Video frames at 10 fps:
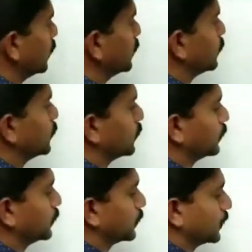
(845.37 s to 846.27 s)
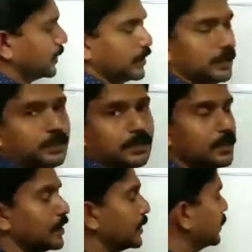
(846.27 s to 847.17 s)
1, 2, 3.
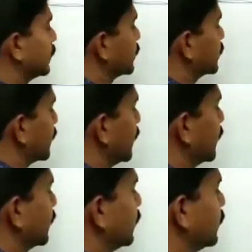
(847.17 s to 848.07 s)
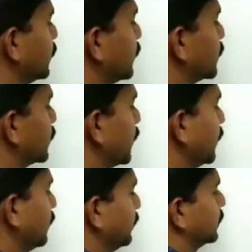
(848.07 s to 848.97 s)
This angle,
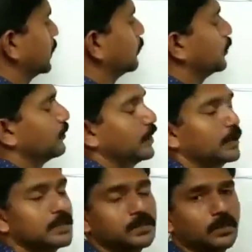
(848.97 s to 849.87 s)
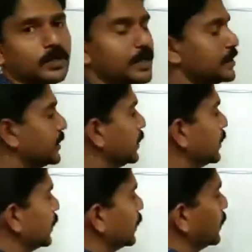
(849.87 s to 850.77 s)
this sum of angle is
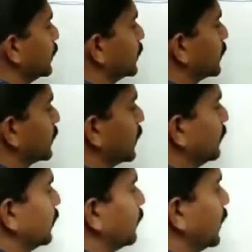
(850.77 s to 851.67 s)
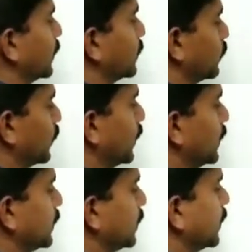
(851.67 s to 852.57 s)
180. This sum of angle is
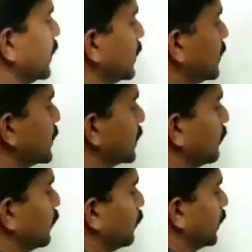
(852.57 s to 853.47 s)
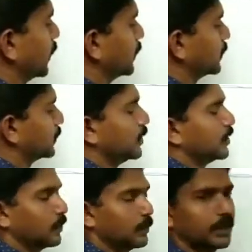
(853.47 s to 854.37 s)
180. This sum of angle
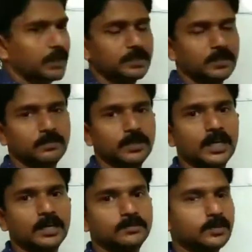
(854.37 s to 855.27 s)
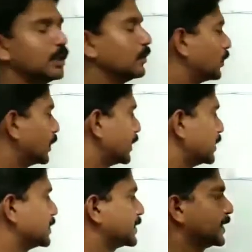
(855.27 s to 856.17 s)
is 180. We have 3
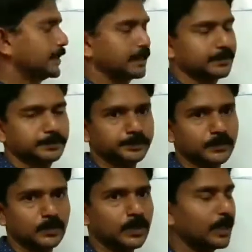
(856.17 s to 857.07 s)
180s are there.